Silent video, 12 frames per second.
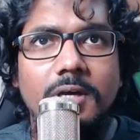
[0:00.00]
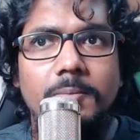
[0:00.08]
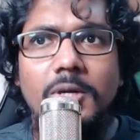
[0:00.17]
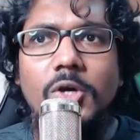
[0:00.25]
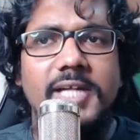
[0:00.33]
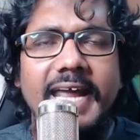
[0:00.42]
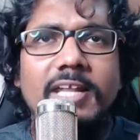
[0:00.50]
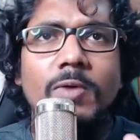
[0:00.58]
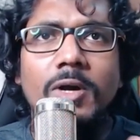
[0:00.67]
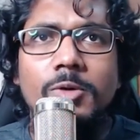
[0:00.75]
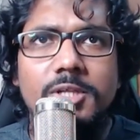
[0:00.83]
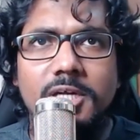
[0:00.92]
Because
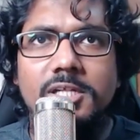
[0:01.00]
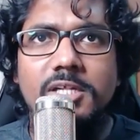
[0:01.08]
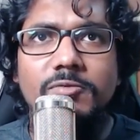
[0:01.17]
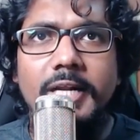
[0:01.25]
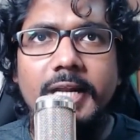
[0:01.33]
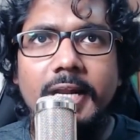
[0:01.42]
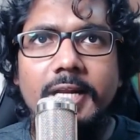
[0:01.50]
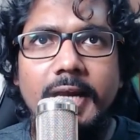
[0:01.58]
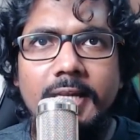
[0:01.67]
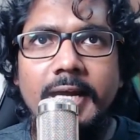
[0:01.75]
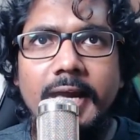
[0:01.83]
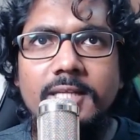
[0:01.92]
anyone who is successful in
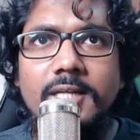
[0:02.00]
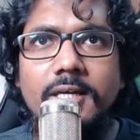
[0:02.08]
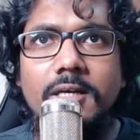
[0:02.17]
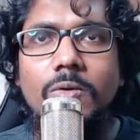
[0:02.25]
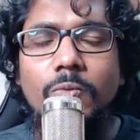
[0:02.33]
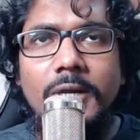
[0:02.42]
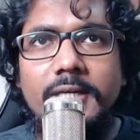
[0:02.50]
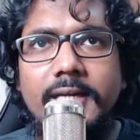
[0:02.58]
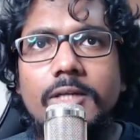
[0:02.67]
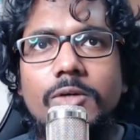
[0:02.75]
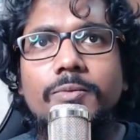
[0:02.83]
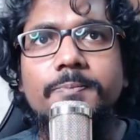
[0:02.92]
anything will tell
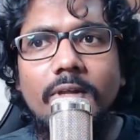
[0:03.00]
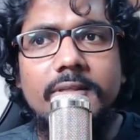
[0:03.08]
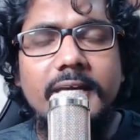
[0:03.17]
you